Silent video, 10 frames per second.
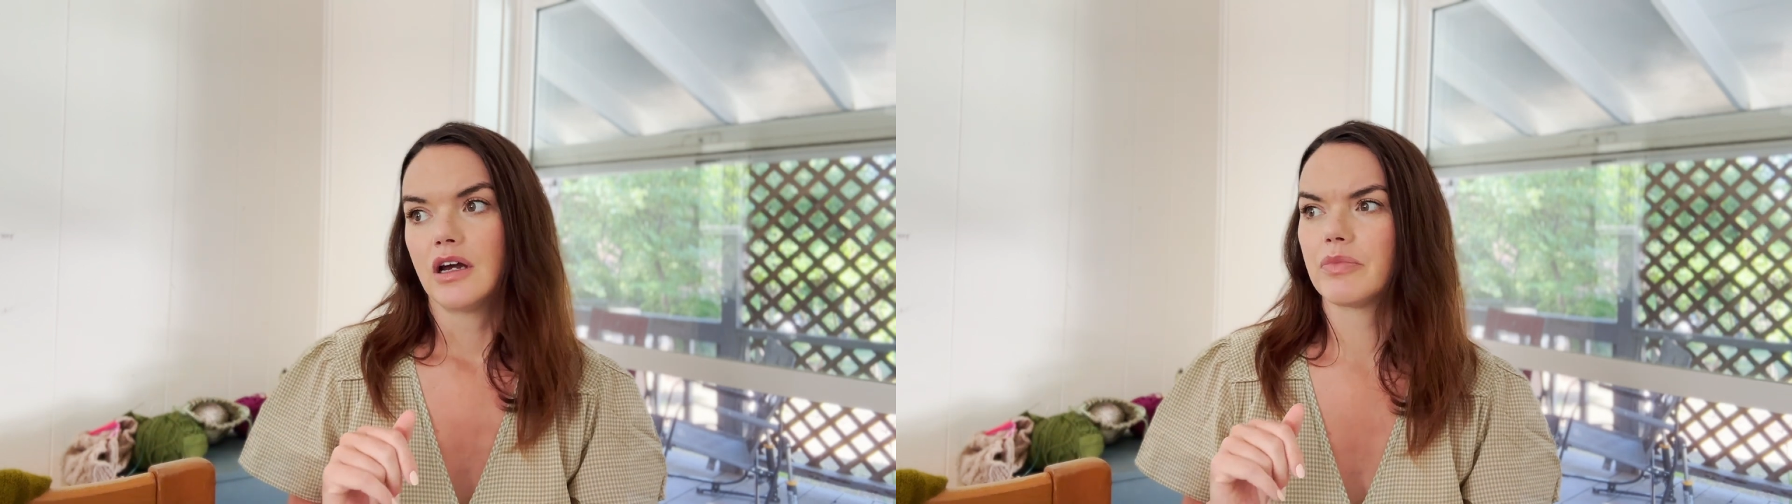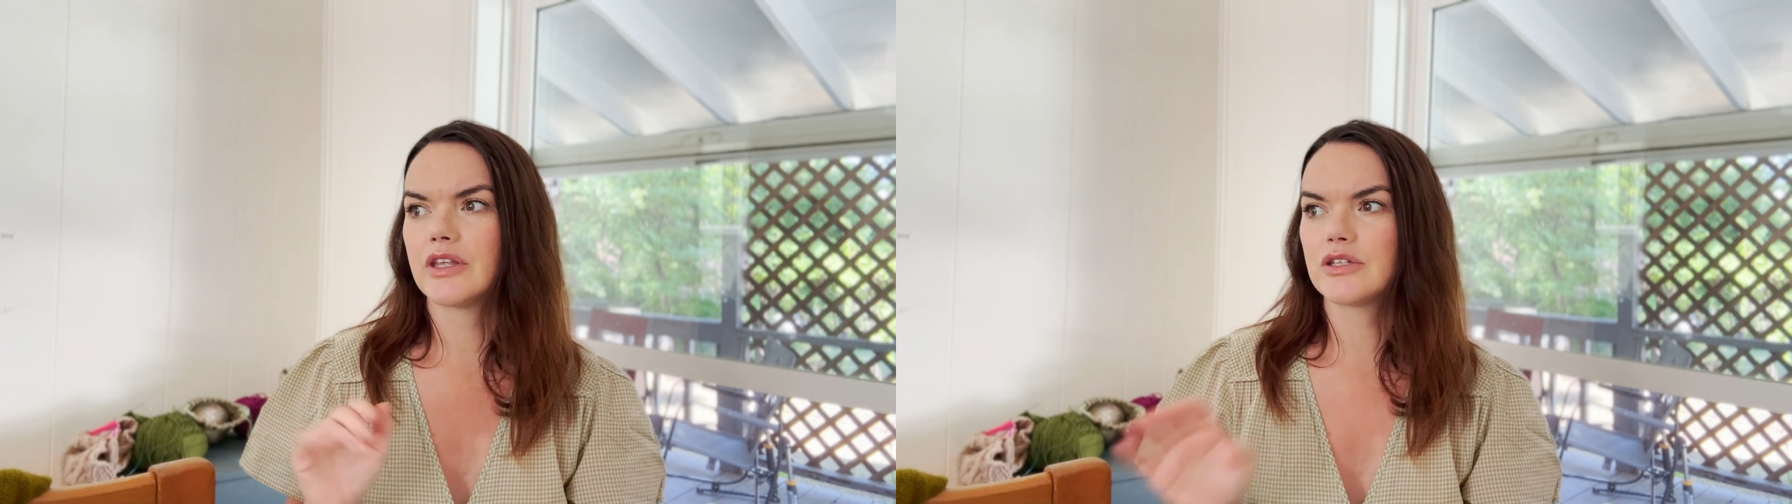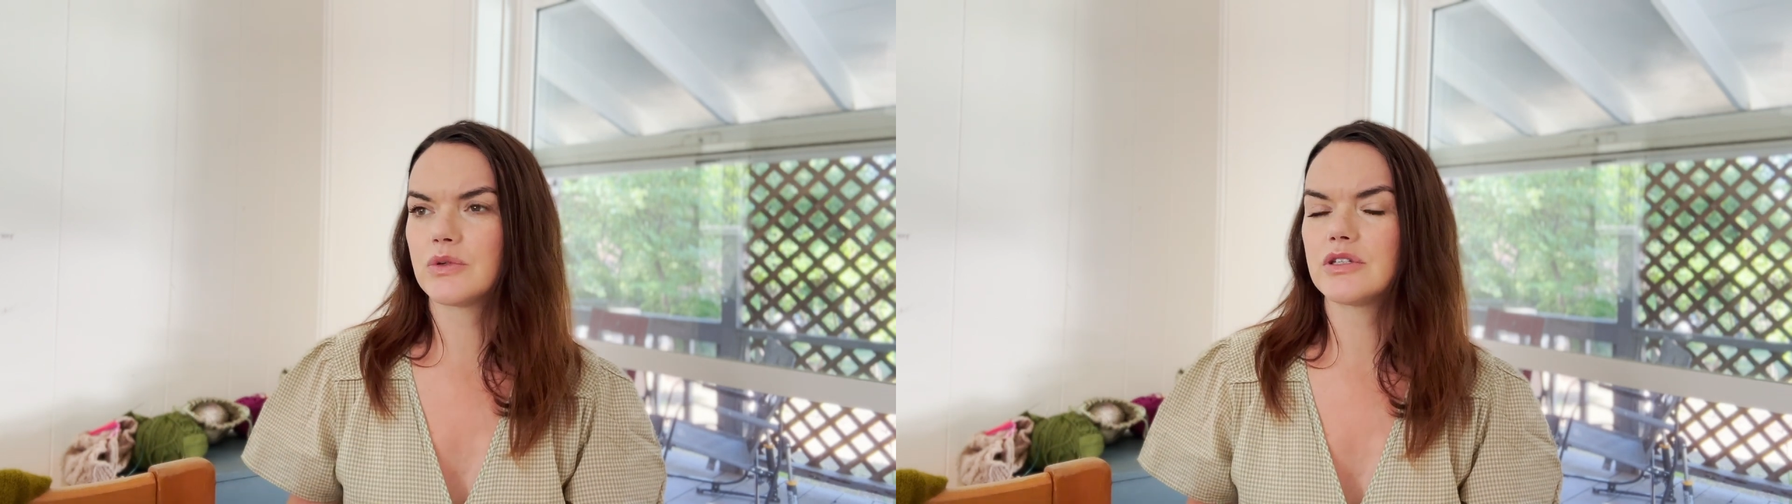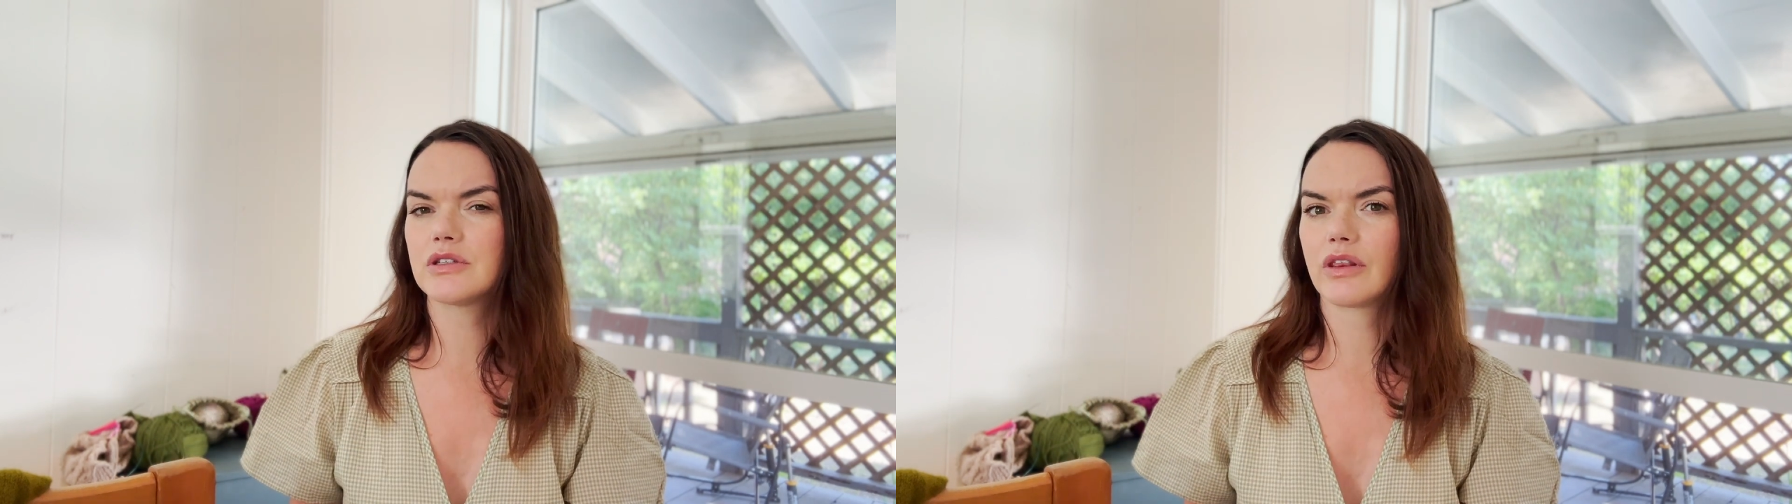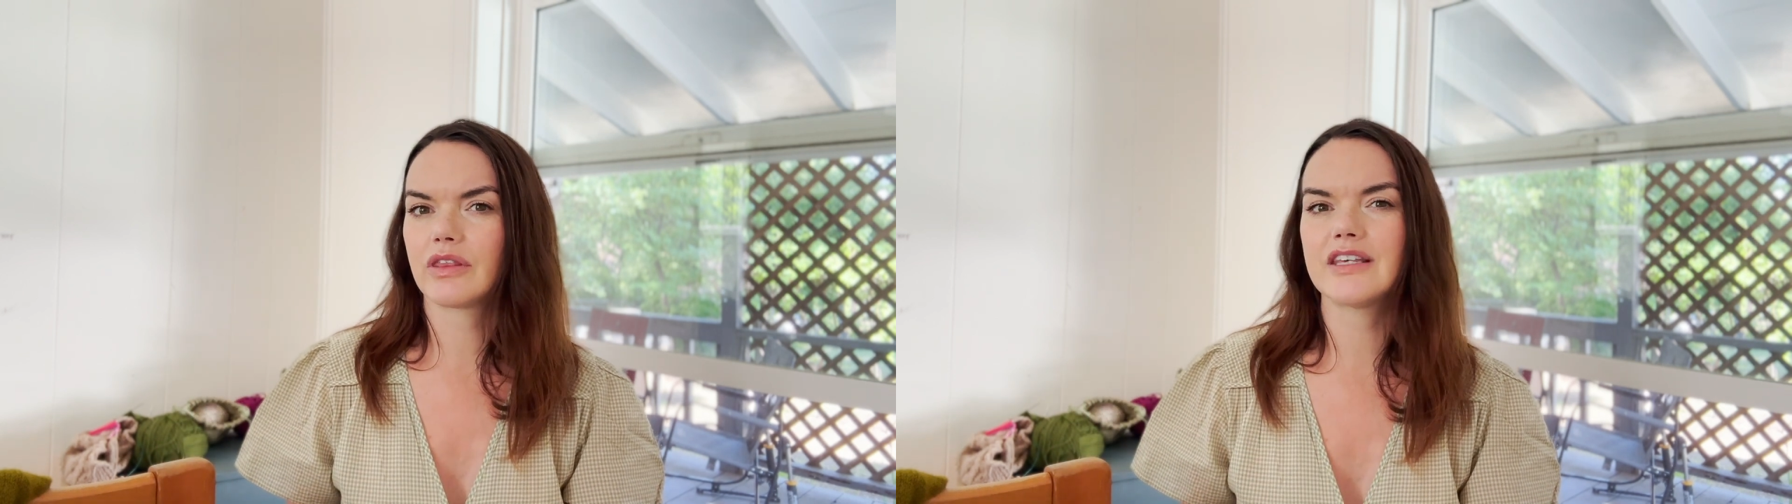this was
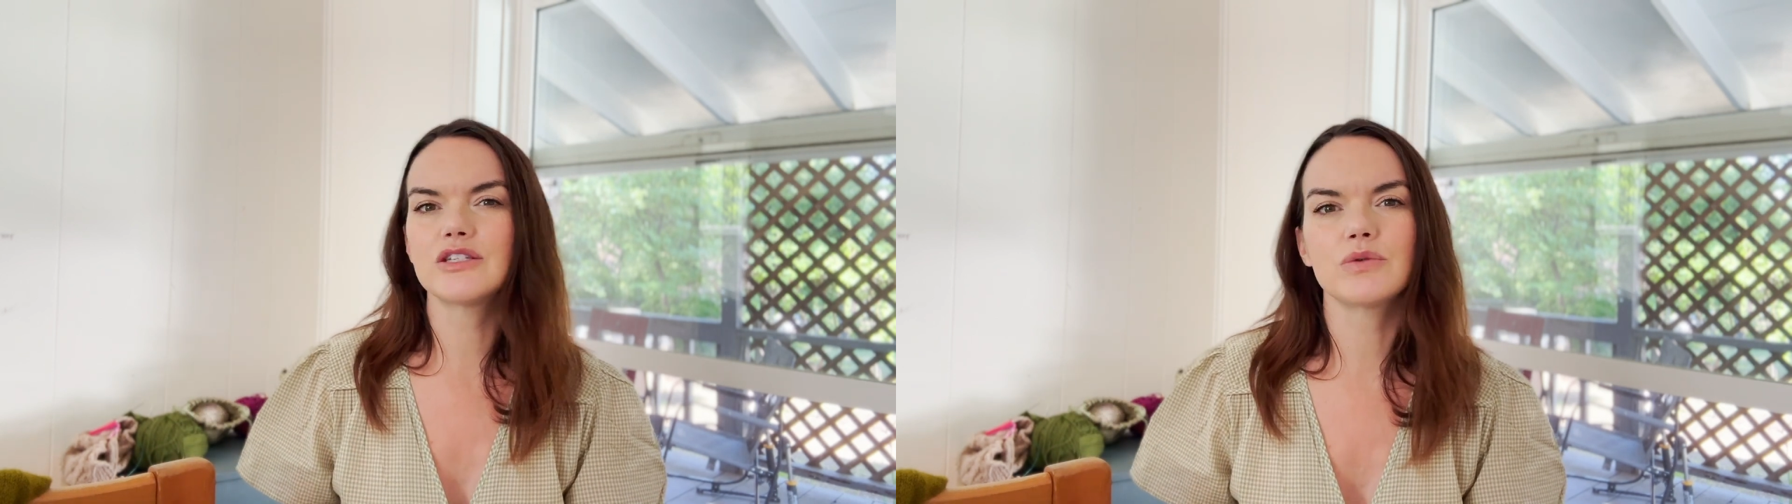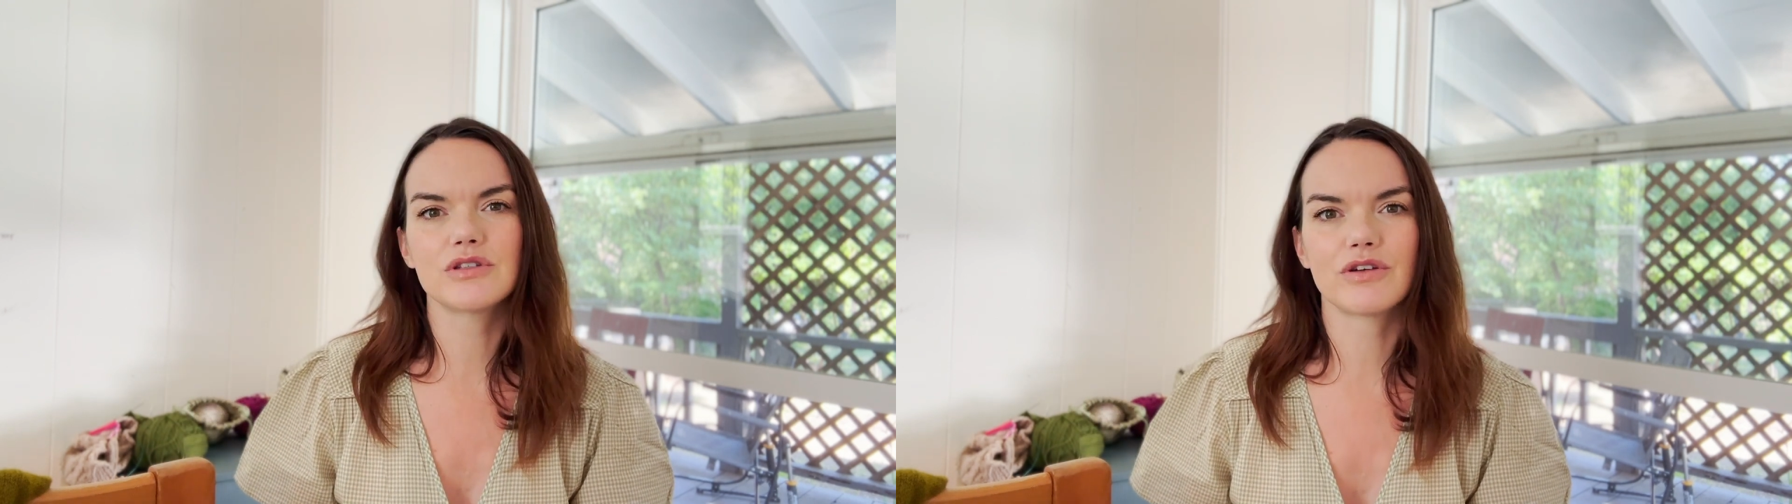the